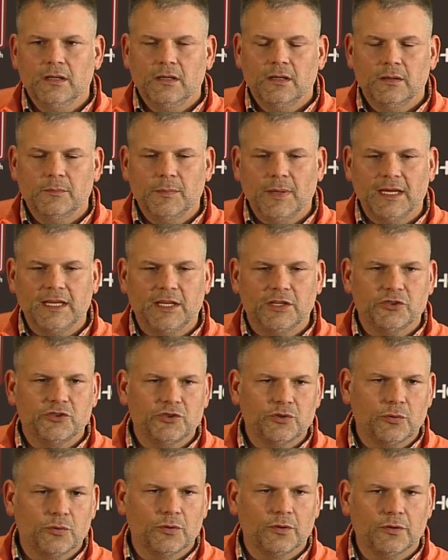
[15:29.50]
making
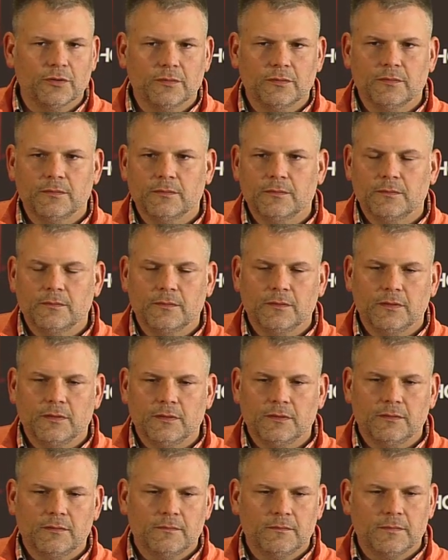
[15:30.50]
sure
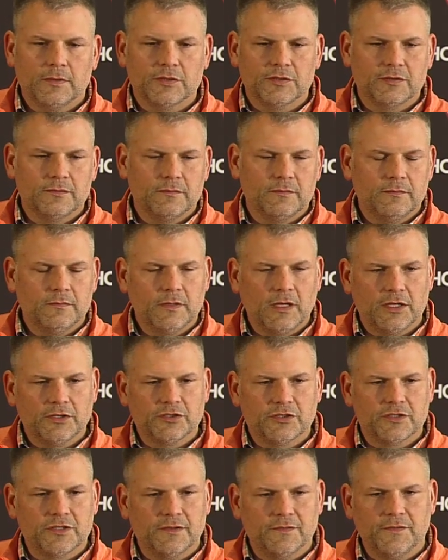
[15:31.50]
this not
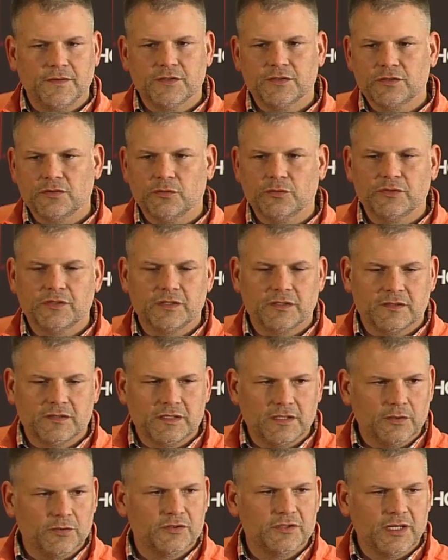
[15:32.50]
just the physical
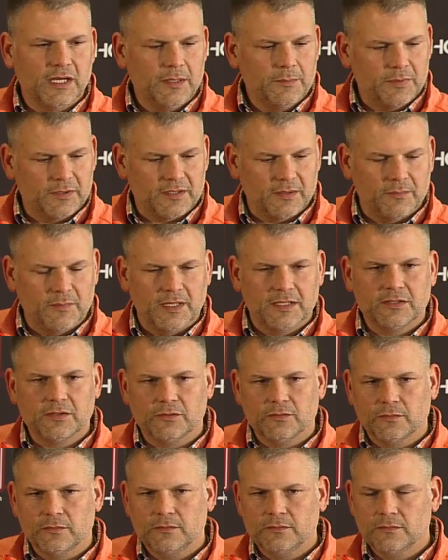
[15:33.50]
skill set but the
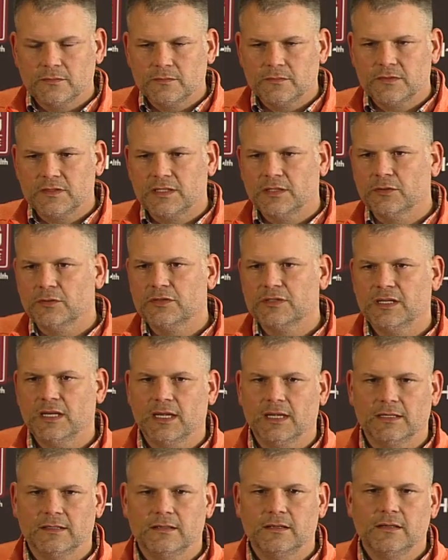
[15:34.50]
mental skill
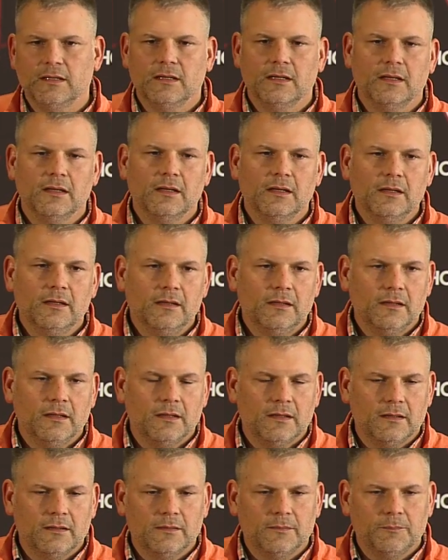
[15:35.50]
set
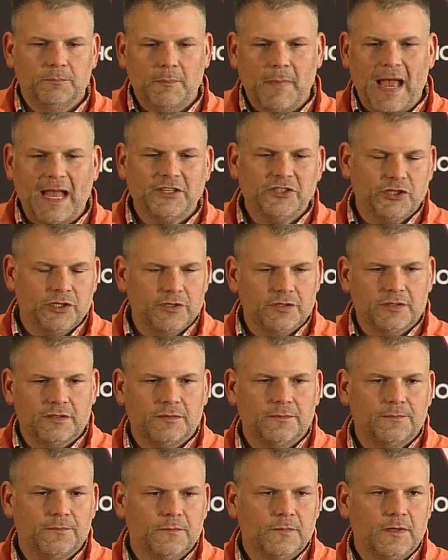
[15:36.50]

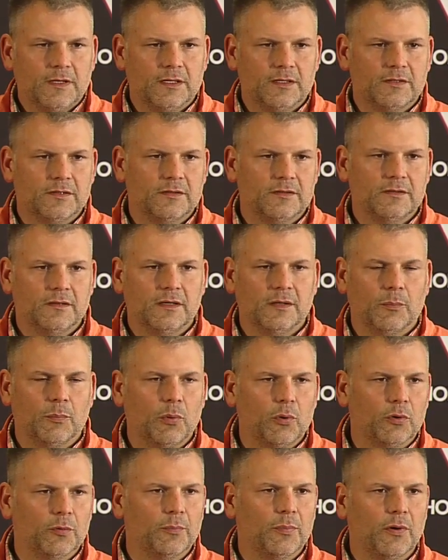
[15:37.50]
matches is an
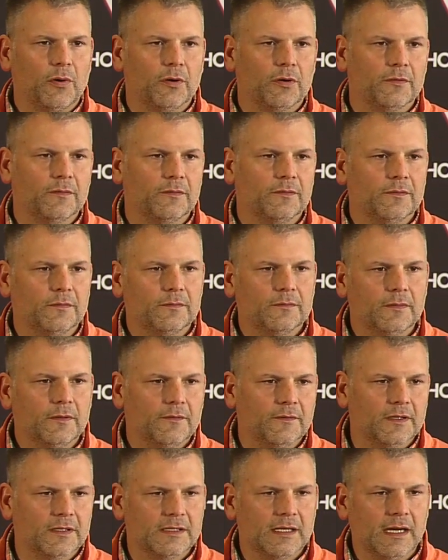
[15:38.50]
important part of
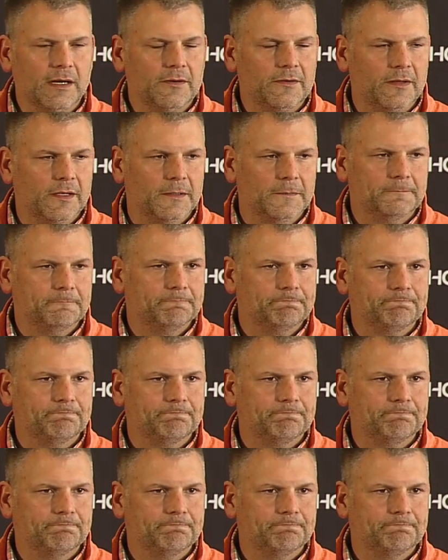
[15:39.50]
the entire thing.